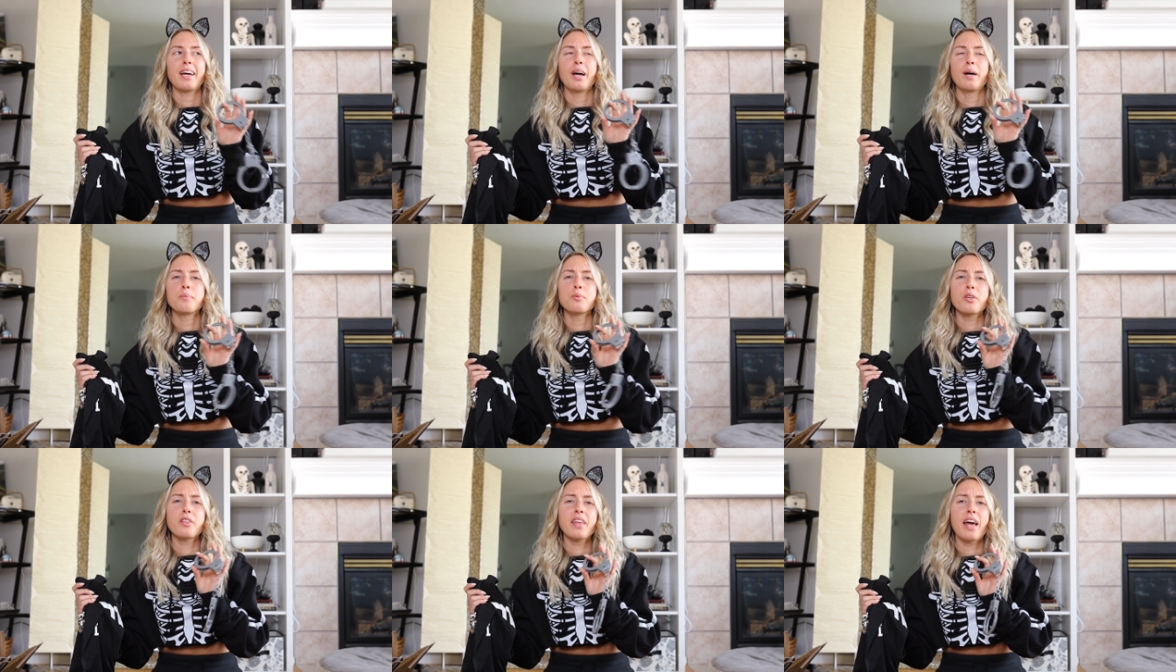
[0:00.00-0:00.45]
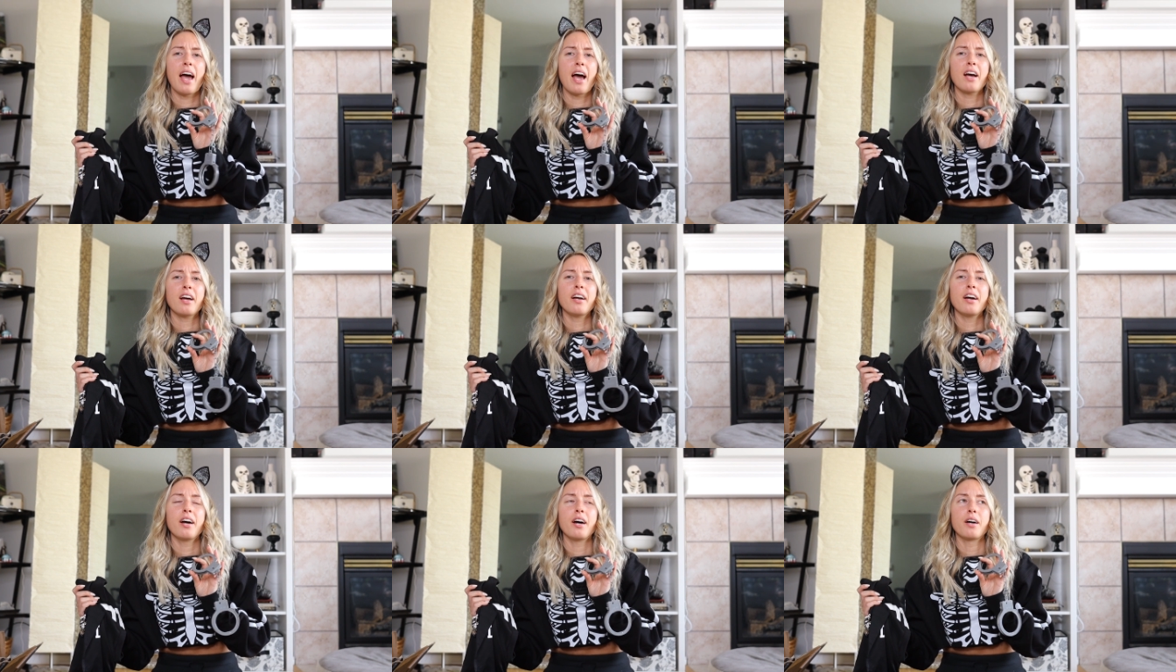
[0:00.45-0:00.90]
it comes with
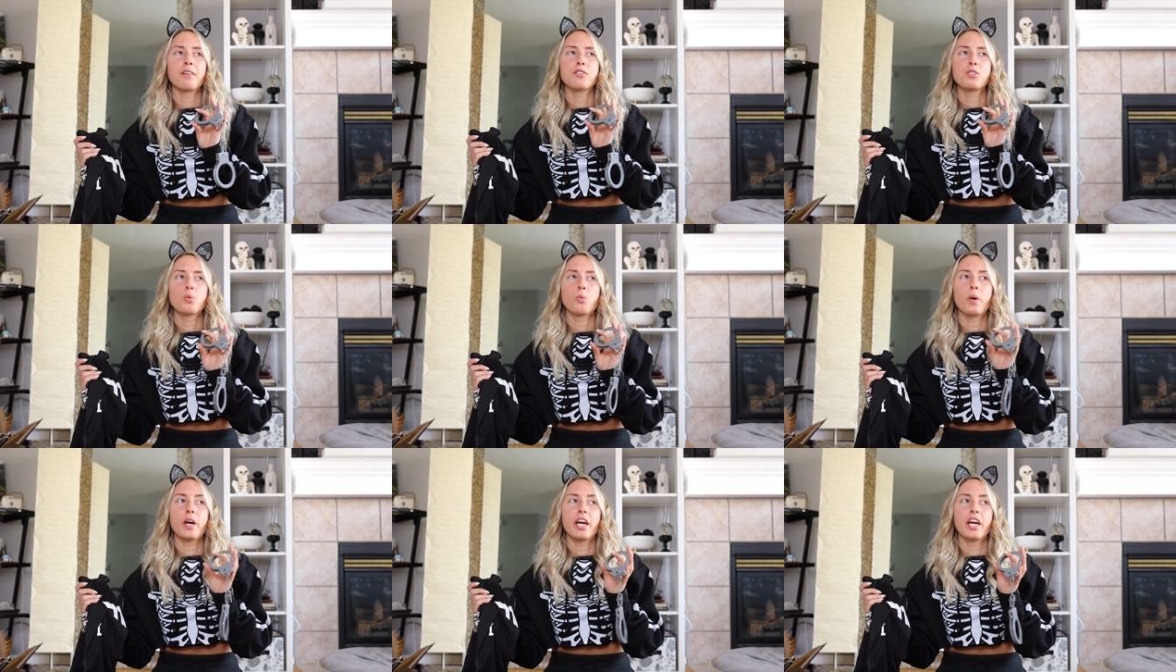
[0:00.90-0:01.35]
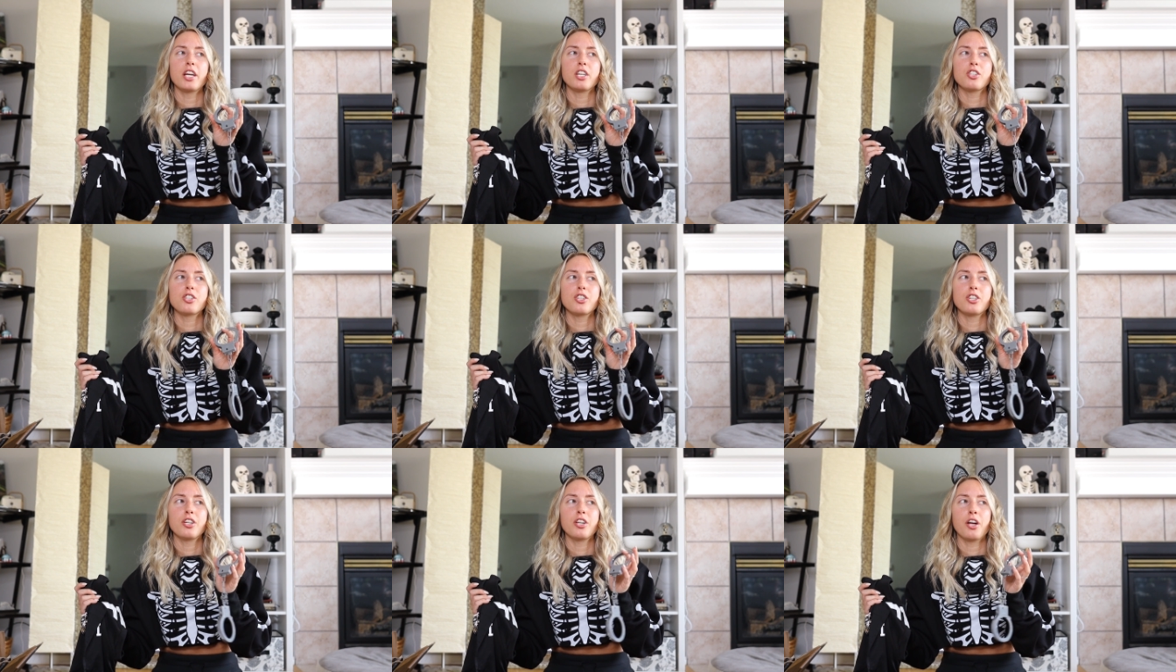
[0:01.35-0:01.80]
handcuffs,
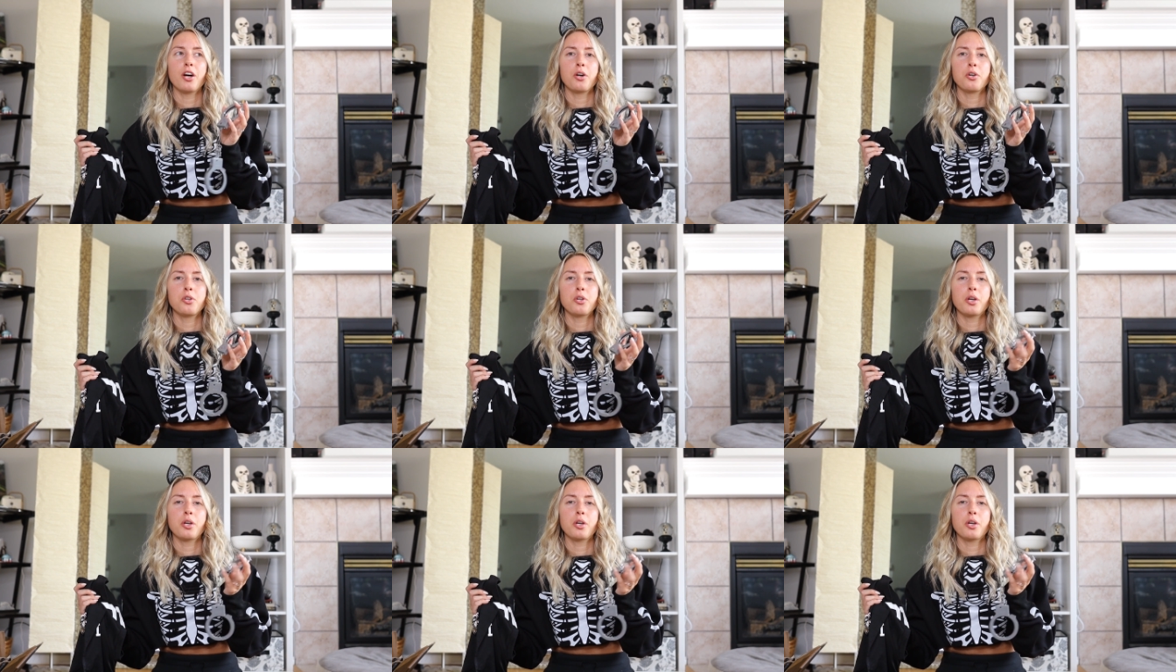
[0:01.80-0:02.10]
which, you know,